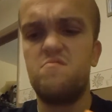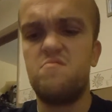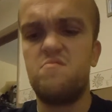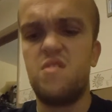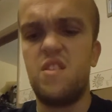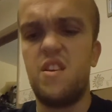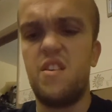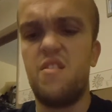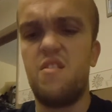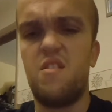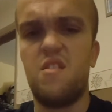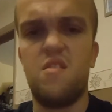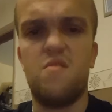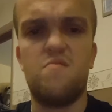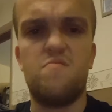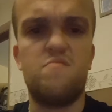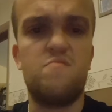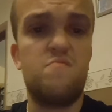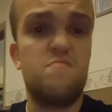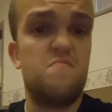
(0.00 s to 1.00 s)
there you go.
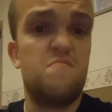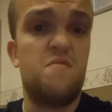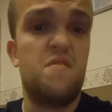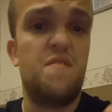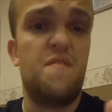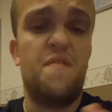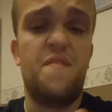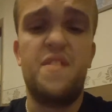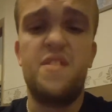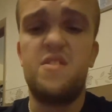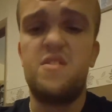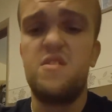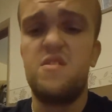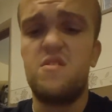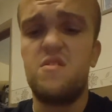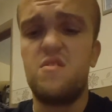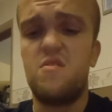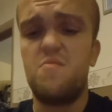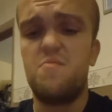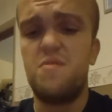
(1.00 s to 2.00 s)
It fits it
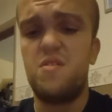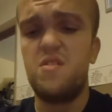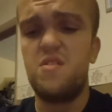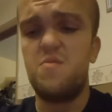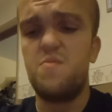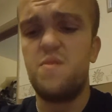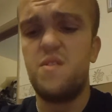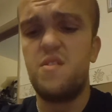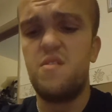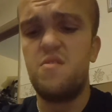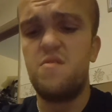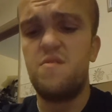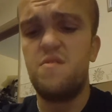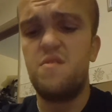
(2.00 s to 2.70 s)
so bloody well.